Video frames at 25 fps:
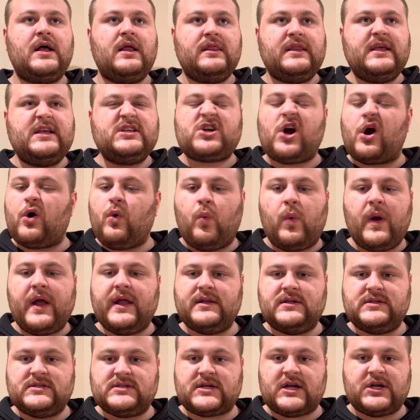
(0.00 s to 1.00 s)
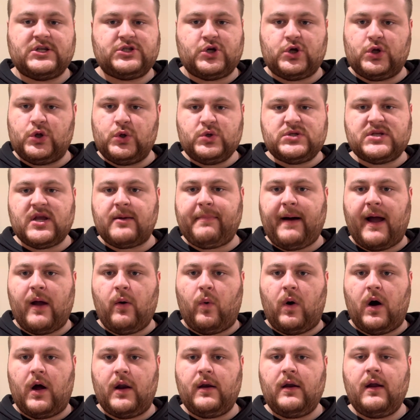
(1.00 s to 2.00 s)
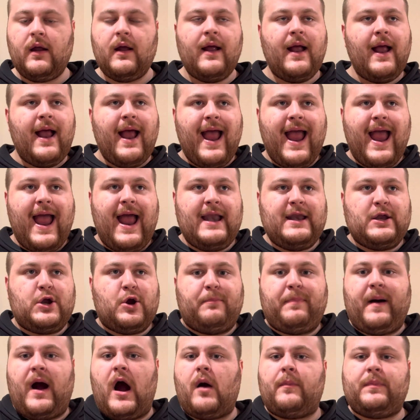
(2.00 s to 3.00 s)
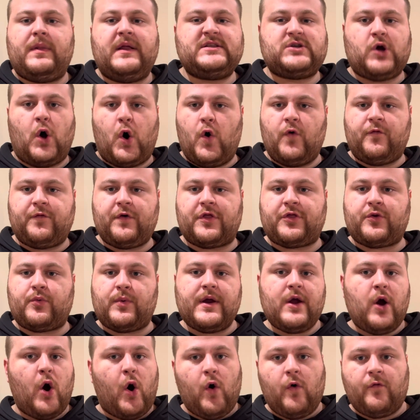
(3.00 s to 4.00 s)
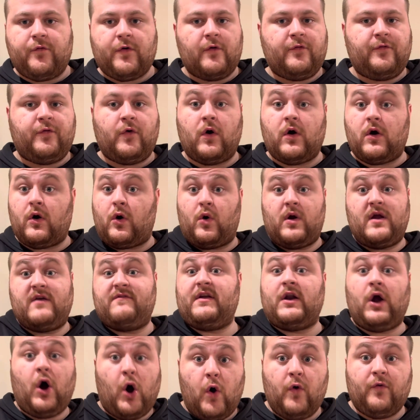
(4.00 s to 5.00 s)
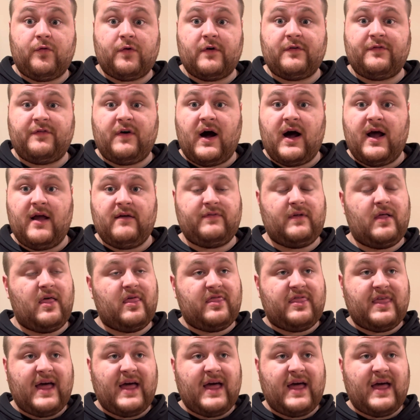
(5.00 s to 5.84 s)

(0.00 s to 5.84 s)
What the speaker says: these are wins because you're losing by one and your power play is 0-3, 0-4, or even 0-5.